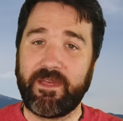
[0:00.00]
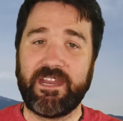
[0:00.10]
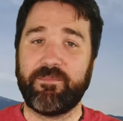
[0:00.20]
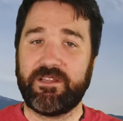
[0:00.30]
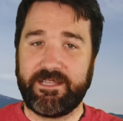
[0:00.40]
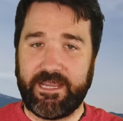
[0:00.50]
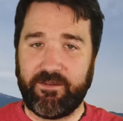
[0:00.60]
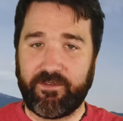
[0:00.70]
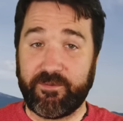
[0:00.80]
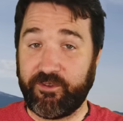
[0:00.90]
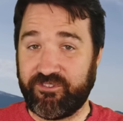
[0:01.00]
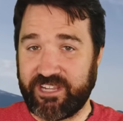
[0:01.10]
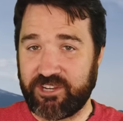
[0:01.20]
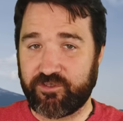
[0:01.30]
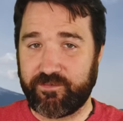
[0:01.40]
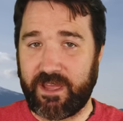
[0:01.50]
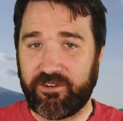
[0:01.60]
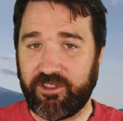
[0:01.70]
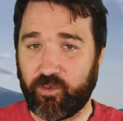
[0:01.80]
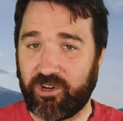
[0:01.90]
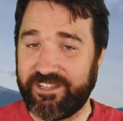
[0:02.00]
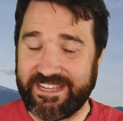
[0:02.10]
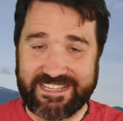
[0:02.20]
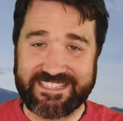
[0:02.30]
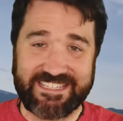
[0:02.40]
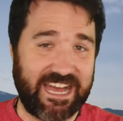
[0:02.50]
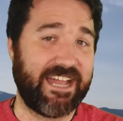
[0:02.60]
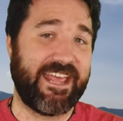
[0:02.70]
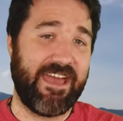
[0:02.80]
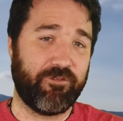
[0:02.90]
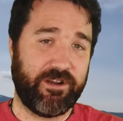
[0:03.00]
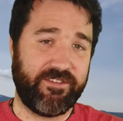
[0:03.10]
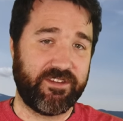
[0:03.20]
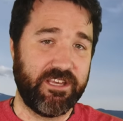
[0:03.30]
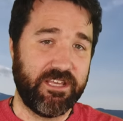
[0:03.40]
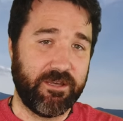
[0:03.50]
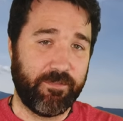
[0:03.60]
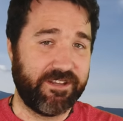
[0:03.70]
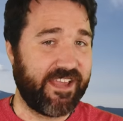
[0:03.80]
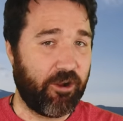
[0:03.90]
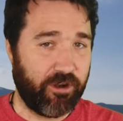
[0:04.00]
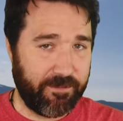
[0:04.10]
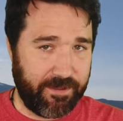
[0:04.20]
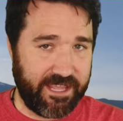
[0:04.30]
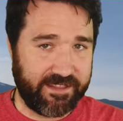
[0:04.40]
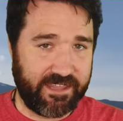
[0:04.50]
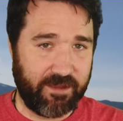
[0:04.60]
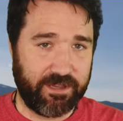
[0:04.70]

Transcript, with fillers: many believe, the most dangerous mountain in the world is not Everest, but a towering peak in the